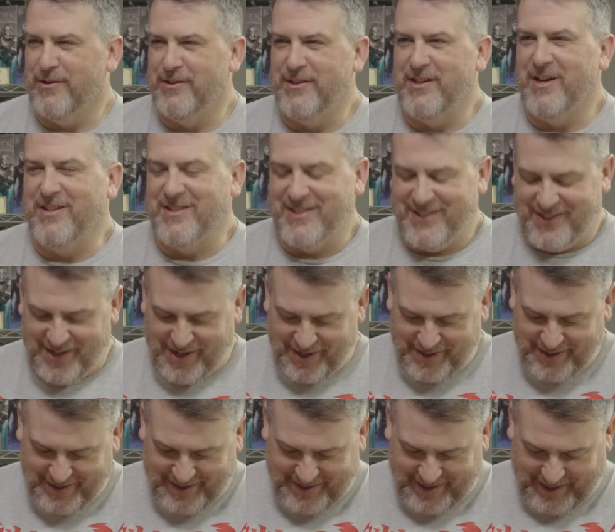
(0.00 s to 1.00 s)
in the
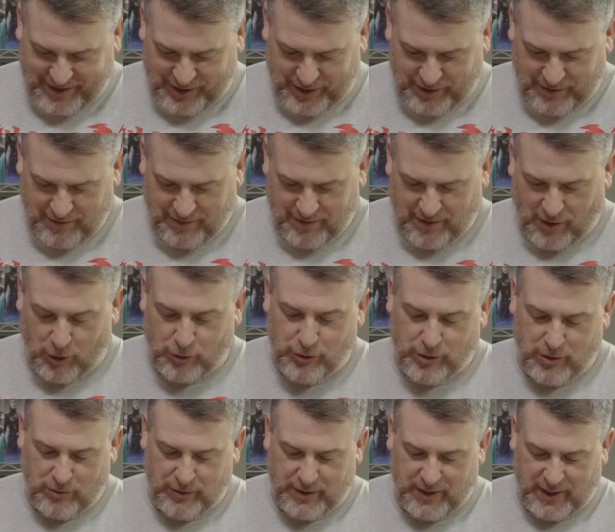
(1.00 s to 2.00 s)
onion section. You all
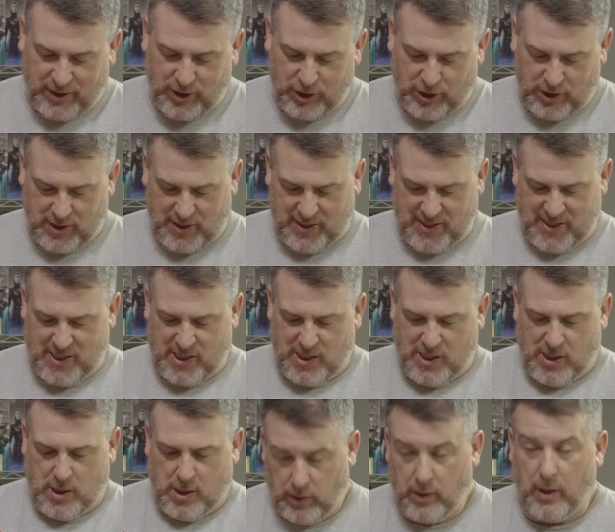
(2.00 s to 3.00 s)

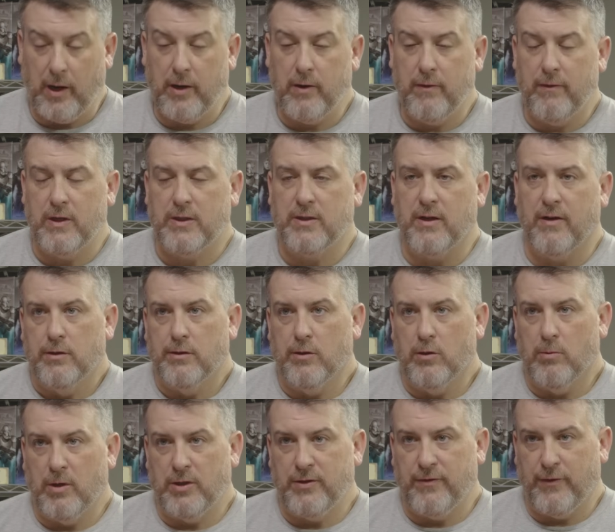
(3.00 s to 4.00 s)
right over there, Steph? It's a
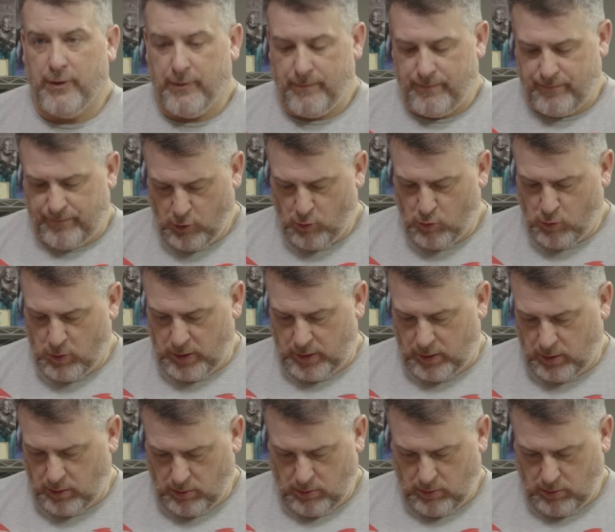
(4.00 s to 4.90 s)
little much for you? You wuss.